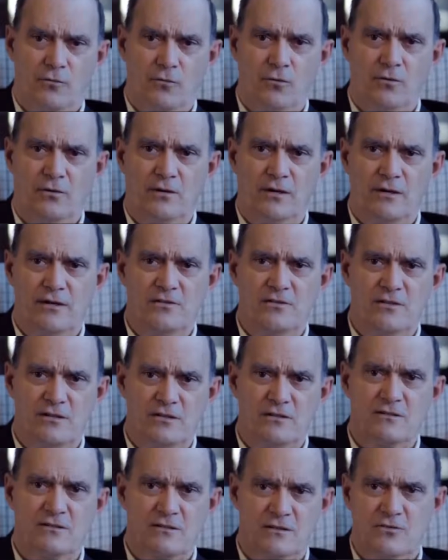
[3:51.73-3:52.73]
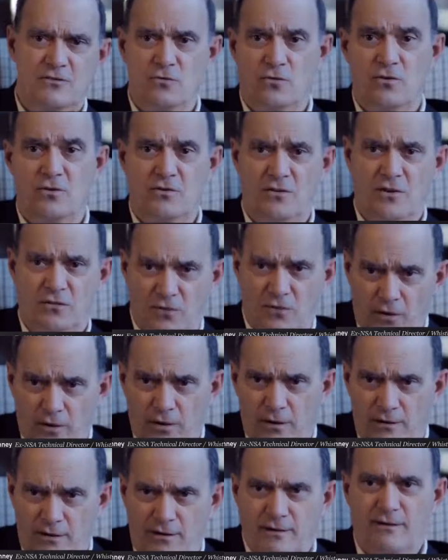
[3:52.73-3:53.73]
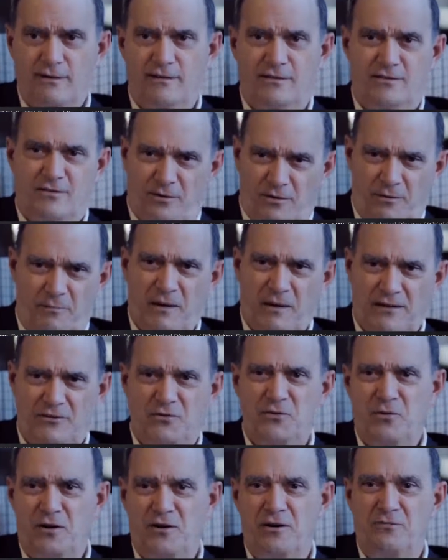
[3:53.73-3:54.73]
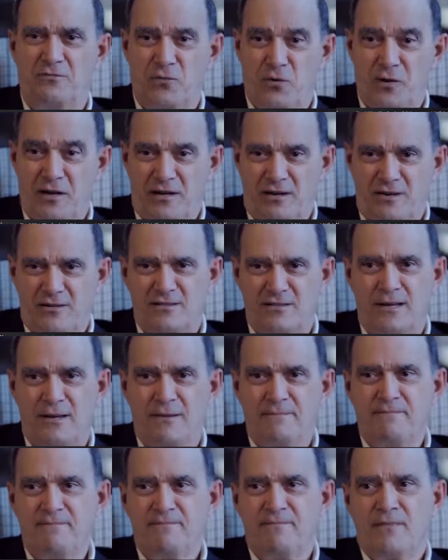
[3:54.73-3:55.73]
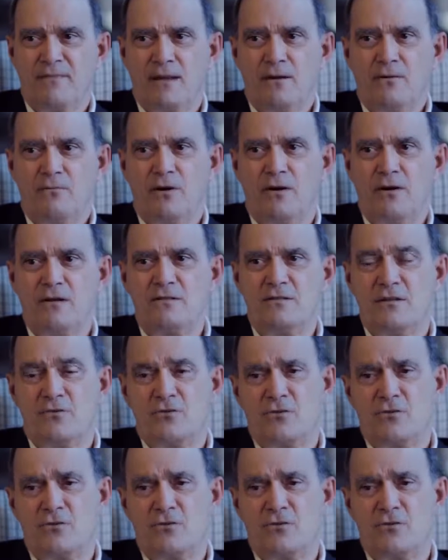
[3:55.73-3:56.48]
ruler here since George III, so about 240 years. Whereas the